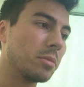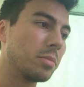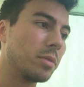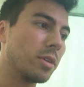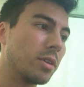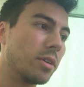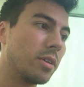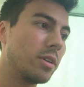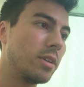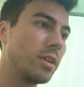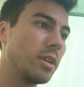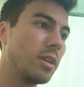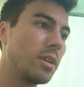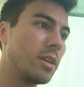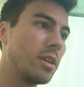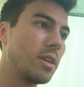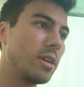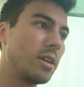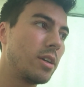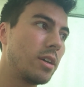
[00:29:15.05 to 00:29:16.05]
But
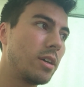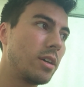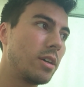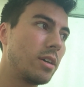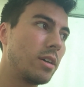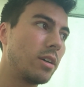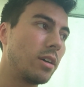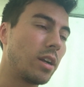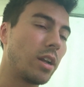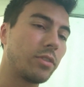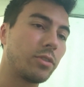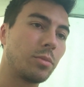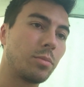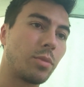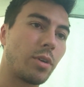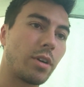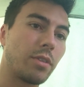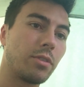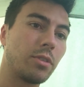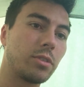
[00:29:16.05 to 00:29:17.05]
I'll have some
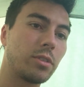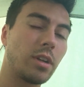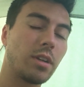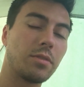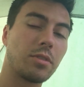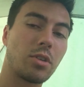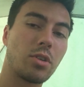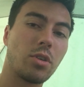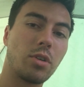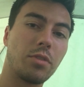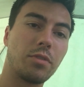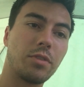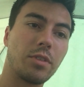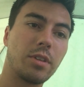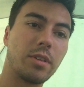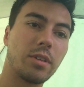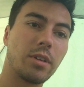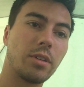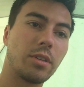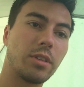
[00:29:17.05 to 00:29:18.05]
breakfast, I'll have a
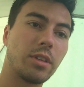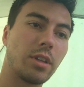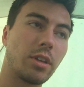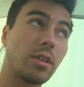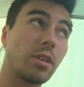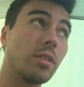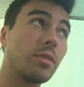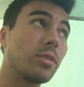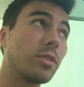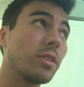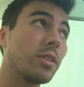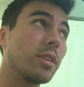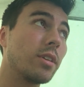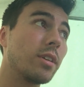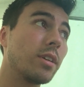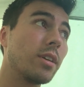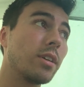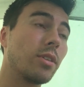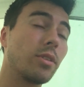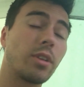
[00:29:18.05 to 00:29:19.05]
coffee, I'll think over it,
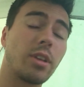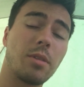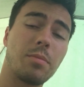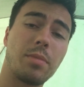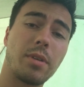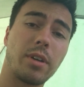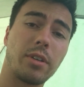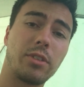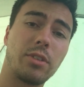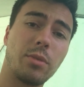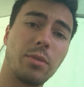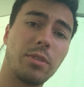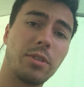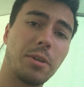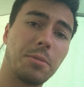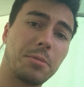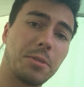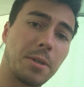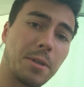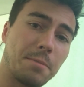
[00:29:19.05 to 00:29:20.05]
and I'll get back to you with an
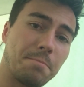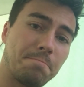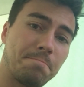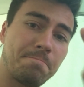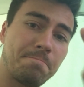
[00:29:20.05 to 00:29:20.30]
update.